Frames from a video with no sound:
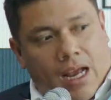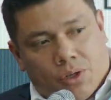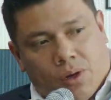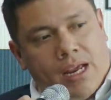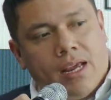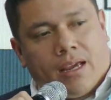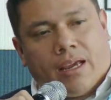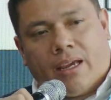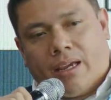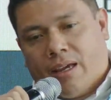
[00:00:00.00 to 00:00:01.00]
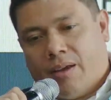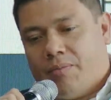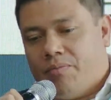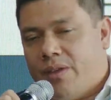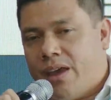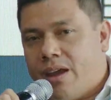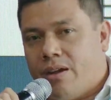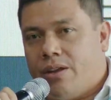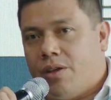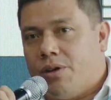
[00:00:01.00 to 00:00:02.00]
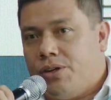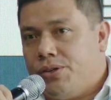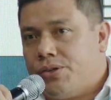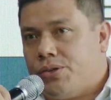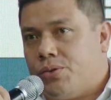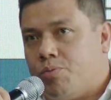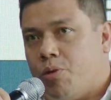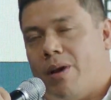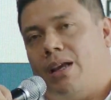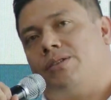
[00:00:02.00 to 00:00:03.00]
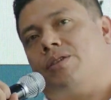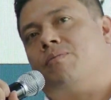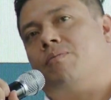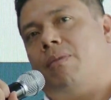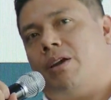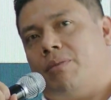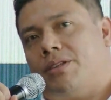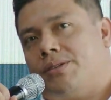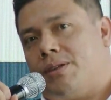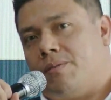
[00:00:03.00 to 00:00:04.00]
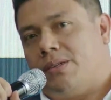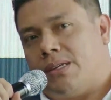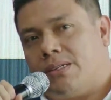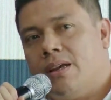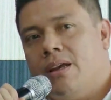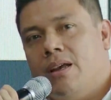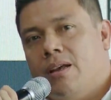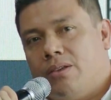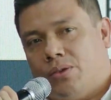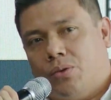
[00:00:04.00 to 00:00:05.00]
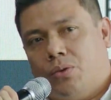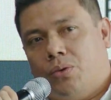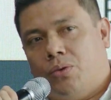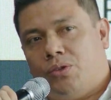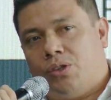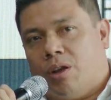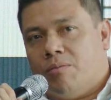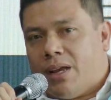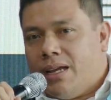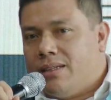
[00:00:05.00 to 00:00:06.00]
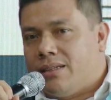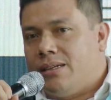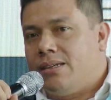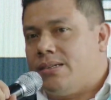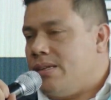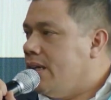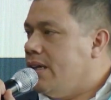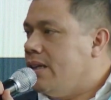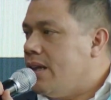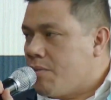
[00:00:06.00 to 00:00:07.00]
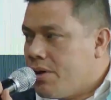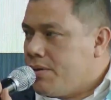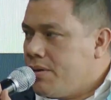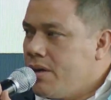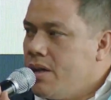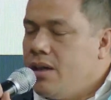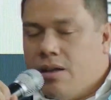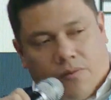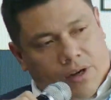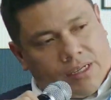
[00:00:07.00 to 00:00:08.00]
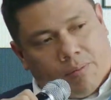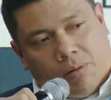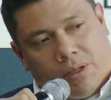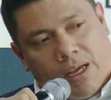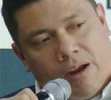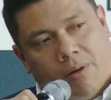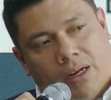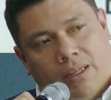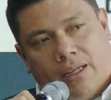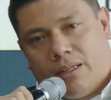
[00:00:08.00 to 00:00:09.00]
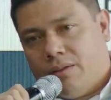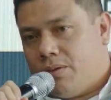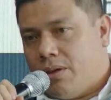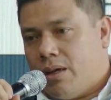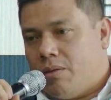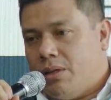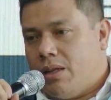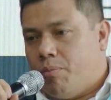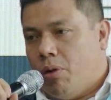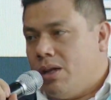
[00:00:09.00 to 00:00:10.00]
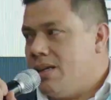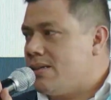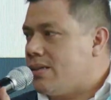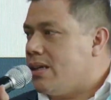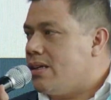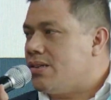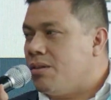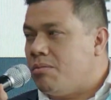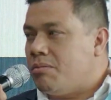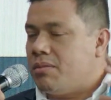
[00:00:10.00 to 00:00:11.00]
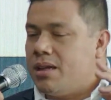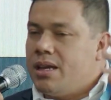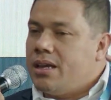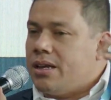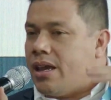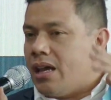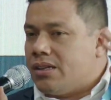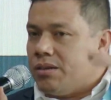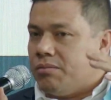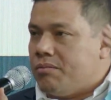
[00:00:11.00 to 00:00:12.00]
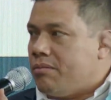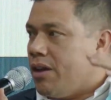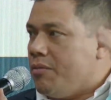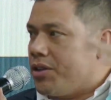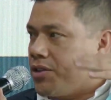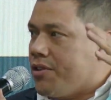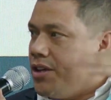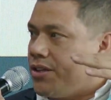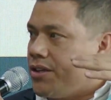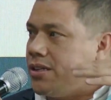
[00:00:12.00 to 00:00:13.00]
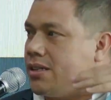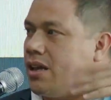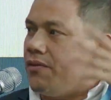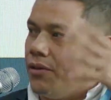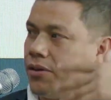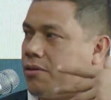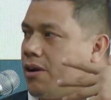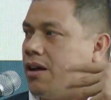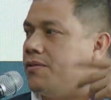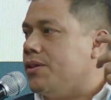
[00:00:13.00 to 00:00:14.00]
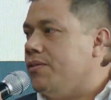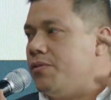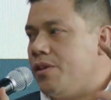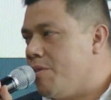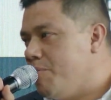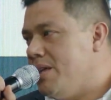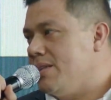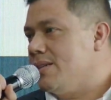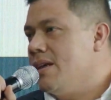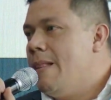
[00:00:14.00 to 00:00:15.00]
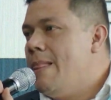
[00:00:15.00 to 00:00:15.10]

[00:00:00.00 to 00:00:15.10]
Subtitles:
Actually, they were used to provide some biometric services to some entities in Ecuador. For example, they are validating with the police some biometric registries like photographs and fingerprints.